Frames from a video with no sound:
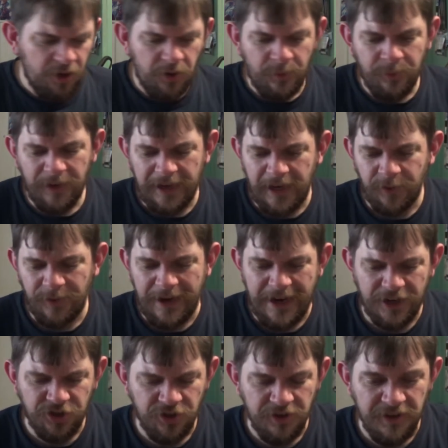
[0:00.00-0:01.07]
know what kind of
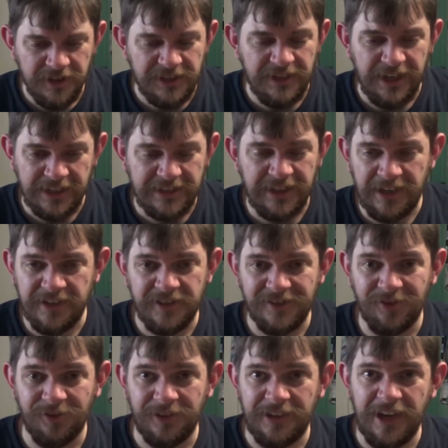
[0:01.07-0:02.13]
reaction this next sentence is
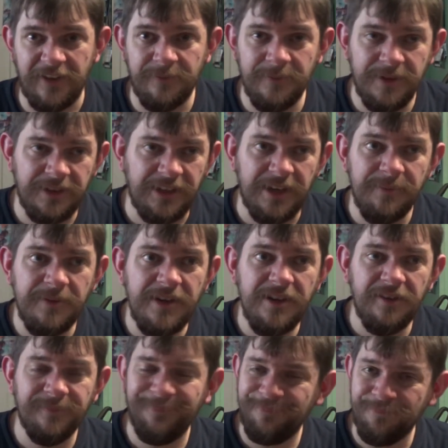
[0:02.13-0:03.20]
going to get
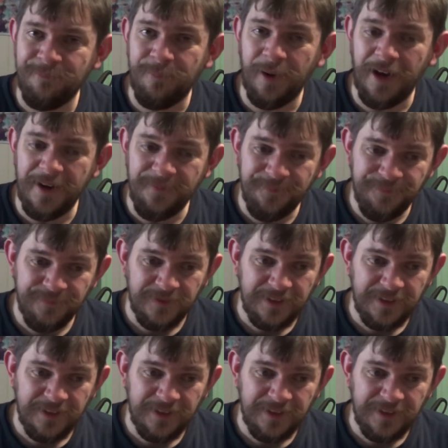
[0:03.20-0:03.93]
me, but